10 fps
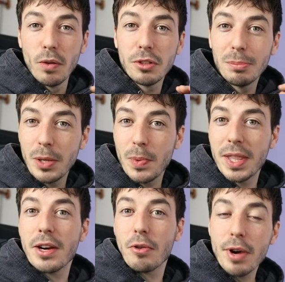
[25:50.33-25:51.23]
comfortably
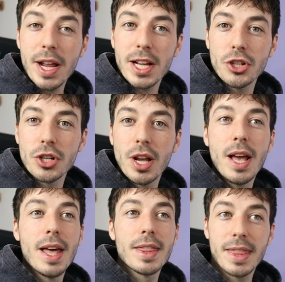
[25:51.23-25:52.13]
within a range,
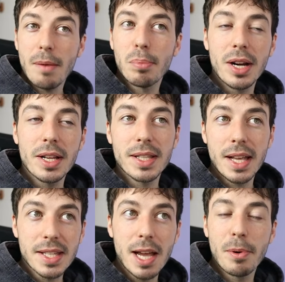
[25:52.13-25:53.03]
that
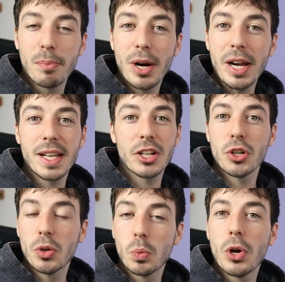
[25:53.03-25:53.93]
type of price
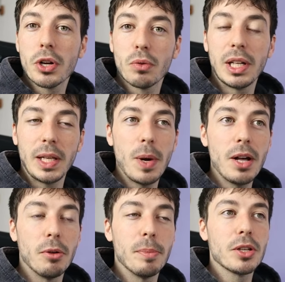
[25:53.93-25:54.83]
action could work really
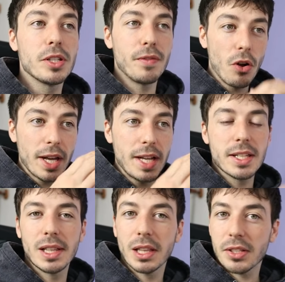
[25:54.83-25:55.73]
well, because if you're
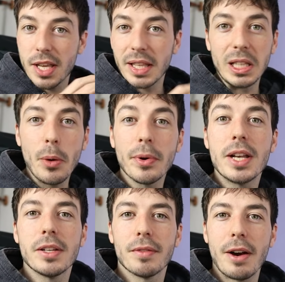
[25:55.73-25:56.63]
getting to, say, the
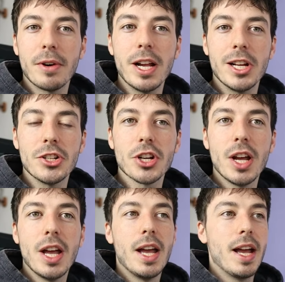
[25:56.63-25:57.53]
lower end of that
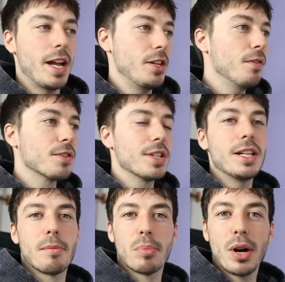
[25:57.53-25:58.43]
range, and you've
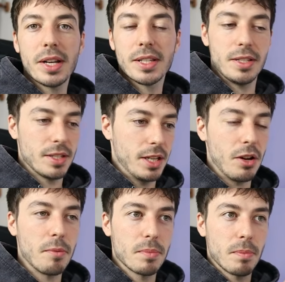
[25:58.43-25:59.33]
seen that prices,
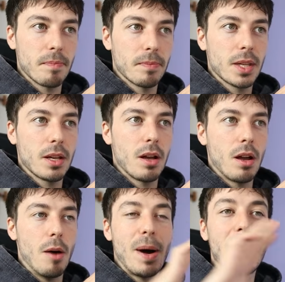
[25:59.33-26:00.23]
you know,
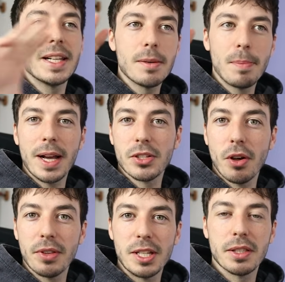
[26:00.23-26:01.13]
abided by
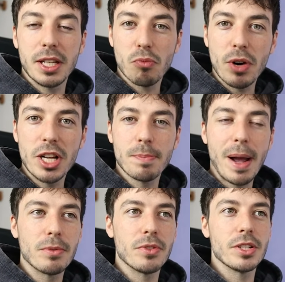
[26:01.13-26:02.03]
sort of these
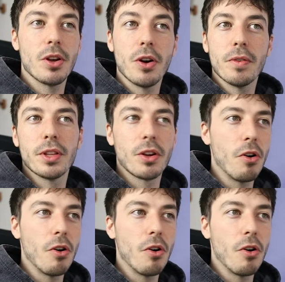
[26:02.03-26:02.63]
range boundaries over